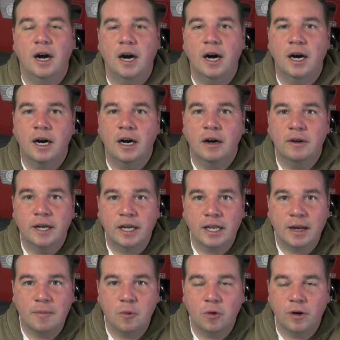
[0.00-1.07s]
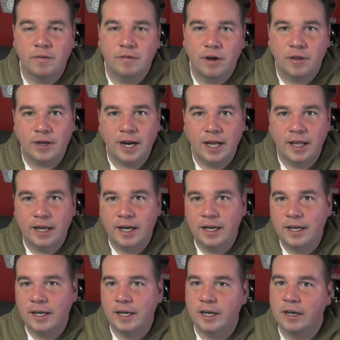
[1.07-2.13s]
Uh, get a lot more on Father Callahan
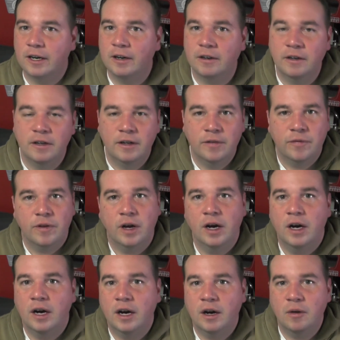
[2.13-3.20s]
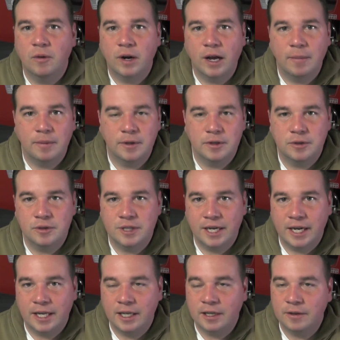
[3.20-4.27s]
in here. Uh, what happened to
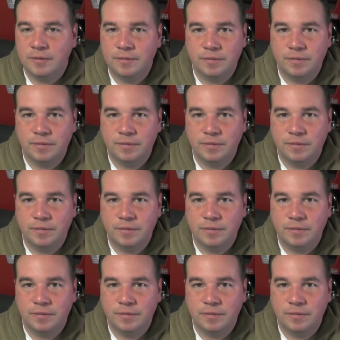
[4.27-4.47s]
Susannah?